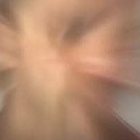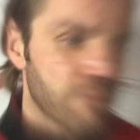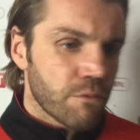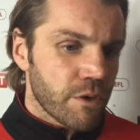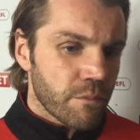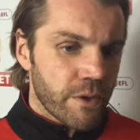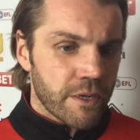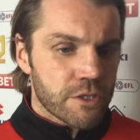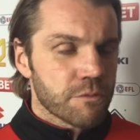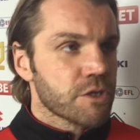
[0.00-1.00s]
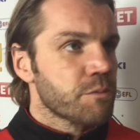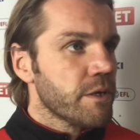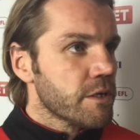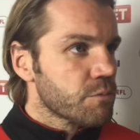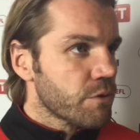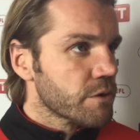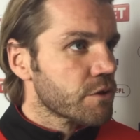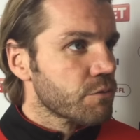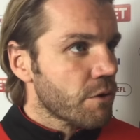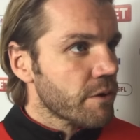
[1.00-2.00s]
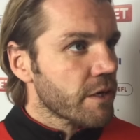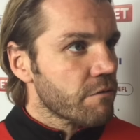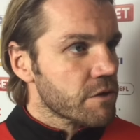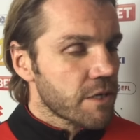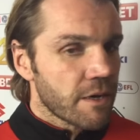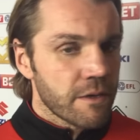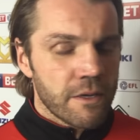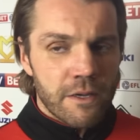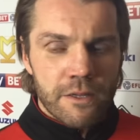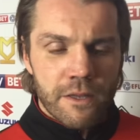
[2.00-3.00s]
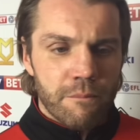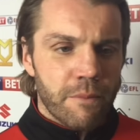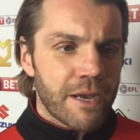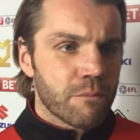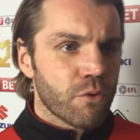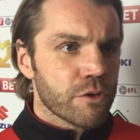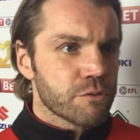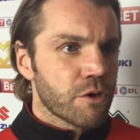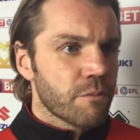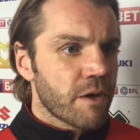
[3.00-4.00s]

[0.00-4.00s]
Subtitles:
We want to bring in some experienced players as well to give us that backbone as well.